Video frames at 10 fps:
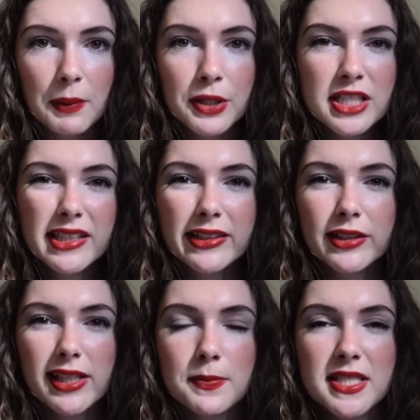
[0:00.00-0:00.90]

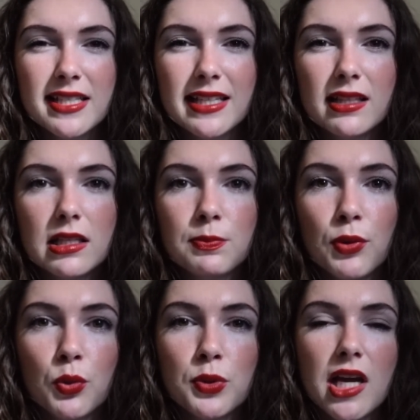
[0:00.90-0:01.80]
Particularly upsetting in this
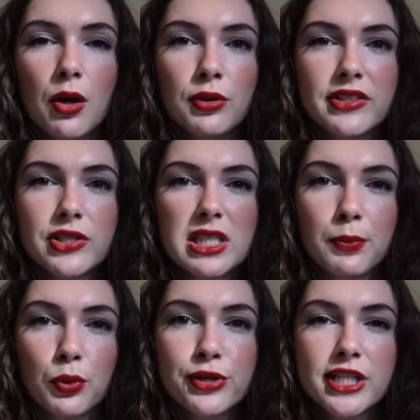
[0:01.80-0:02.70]
book was how little
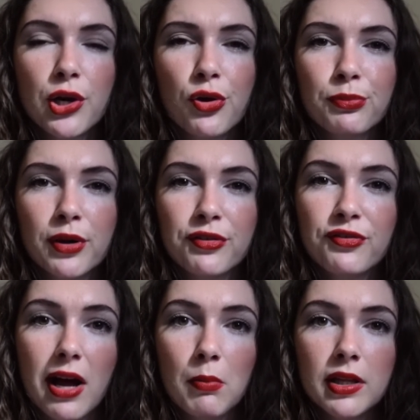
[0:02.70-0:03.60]
support she got from her
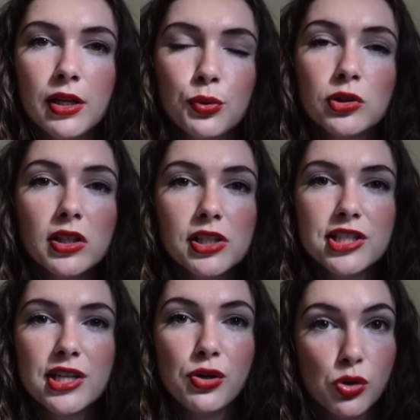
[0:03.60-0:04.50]
family, who
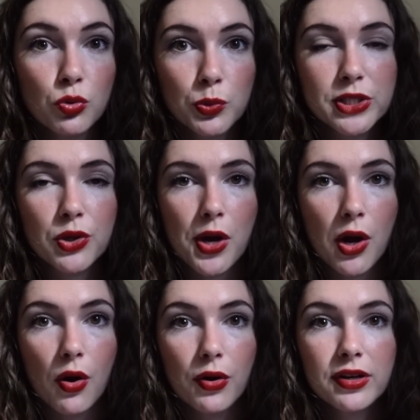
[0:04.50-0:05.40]
largely knew what was going
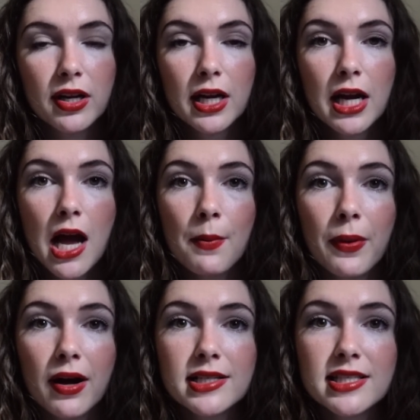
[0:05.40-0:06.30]
on,
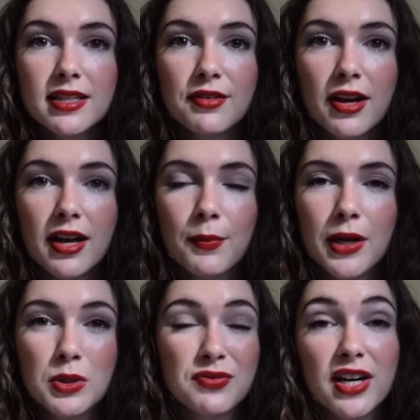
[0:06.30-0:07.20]
but
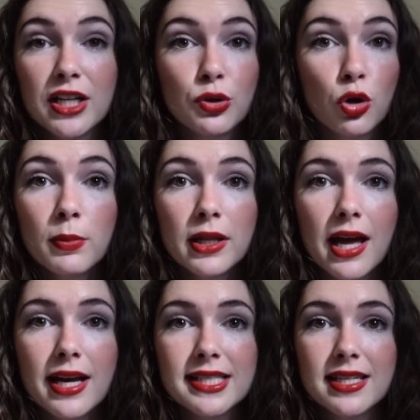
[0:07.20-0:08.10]
it was very
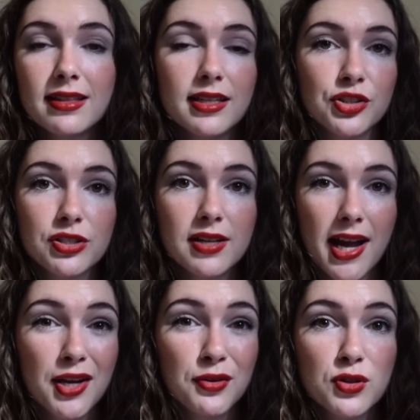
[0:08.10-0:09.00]
normalised and they just
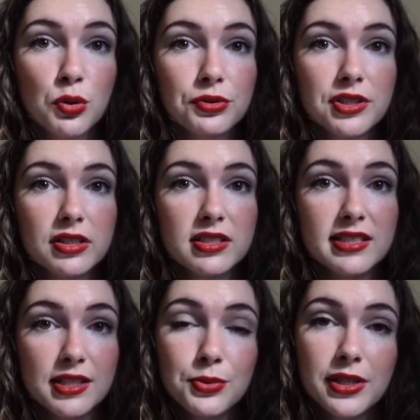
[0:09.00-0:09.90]
kind of told her to
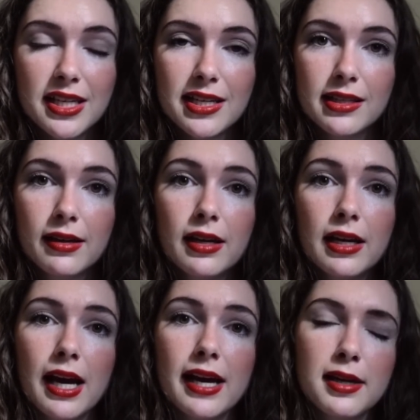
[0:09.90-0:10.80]
deal with it.
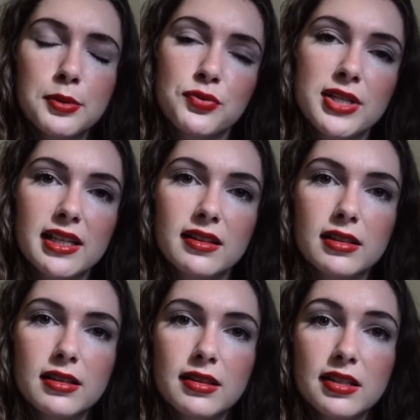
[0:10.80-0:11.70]
And I was reading
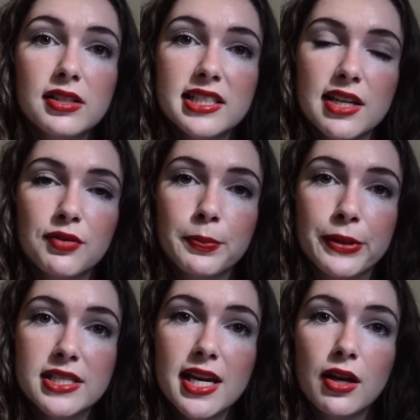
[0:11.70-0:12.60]
that
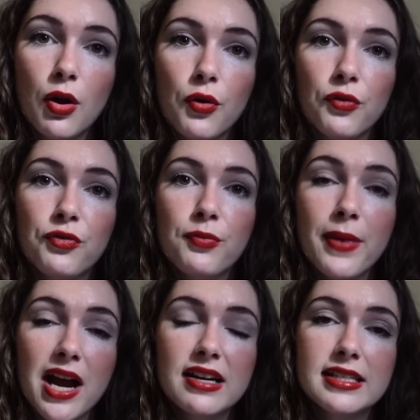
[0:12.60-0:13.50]
37% of
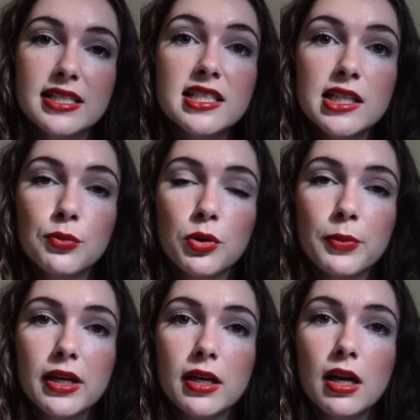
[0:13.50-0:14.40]
married Indian
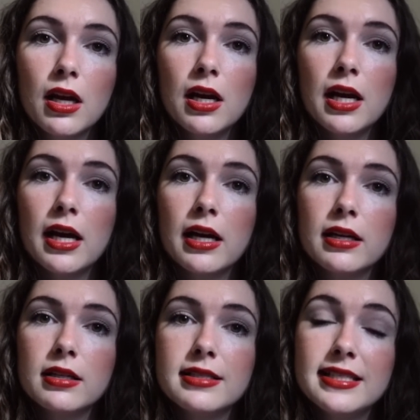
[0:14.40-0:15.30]
women
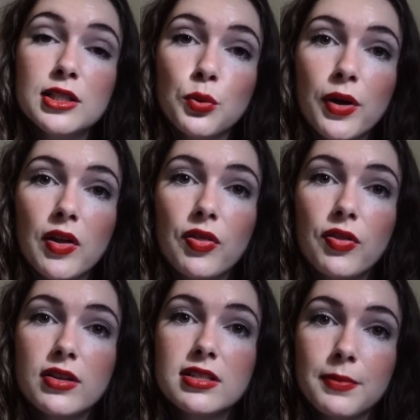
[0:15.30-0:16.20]
deal
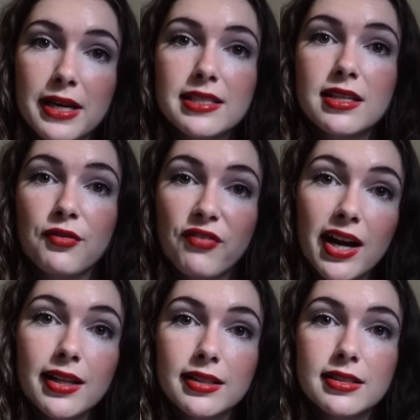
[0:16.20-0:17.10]
with domestic
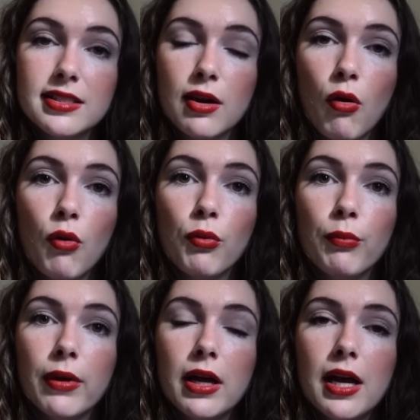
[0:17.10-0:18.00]
violence at
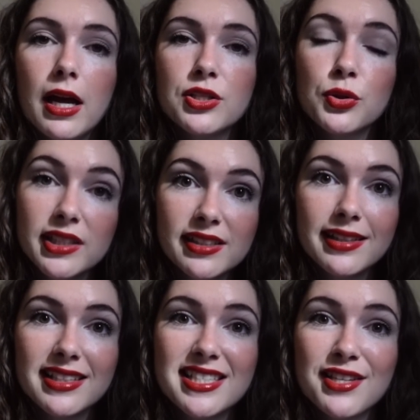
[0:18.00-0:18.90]
home. So
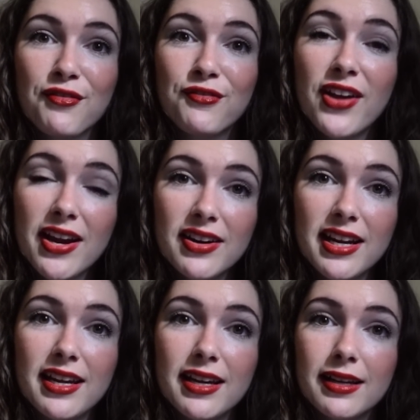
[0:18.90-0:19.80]
clearly this is a
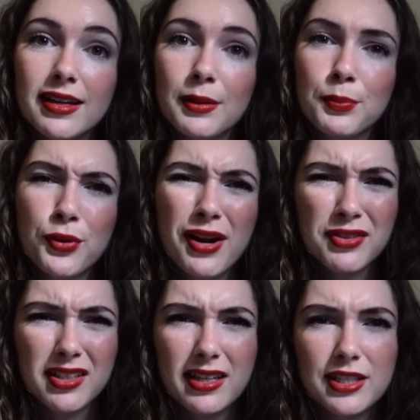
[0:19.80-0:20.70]
very
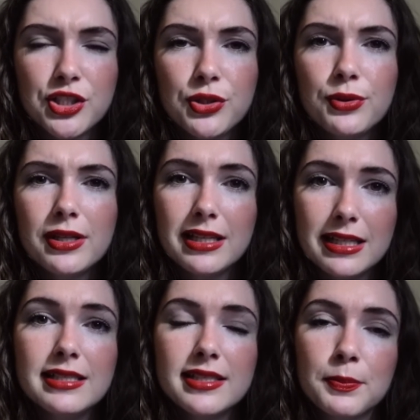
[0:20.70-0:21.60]
prevalent issue in
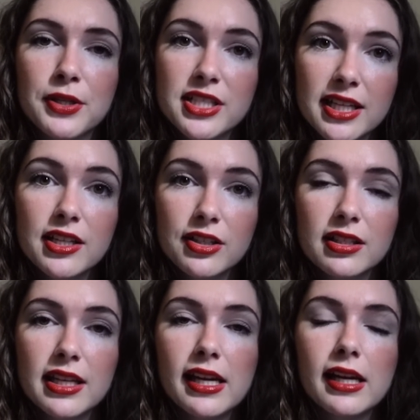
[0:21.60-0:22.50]
India
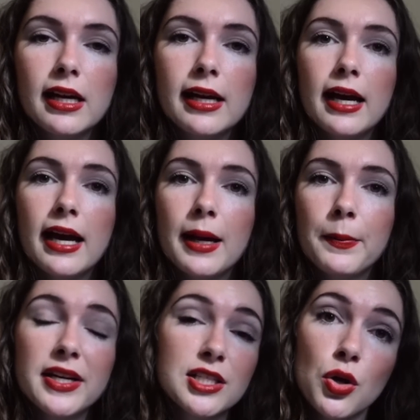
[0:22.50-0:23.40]
particularly,
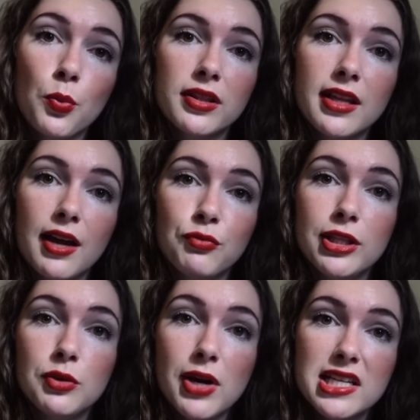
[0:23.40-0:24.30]
but it's not one that I've
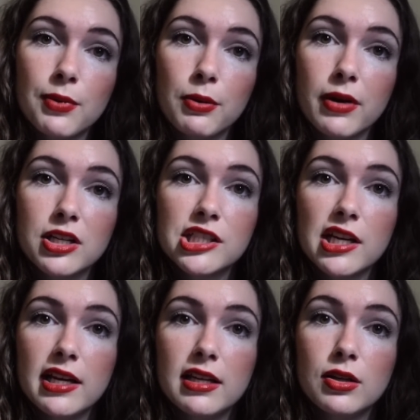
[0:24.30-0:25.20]
really read about much
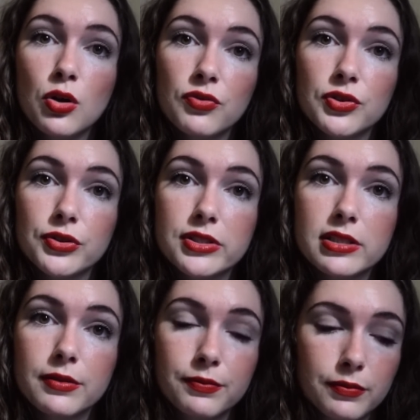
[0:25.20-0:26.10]
in novels.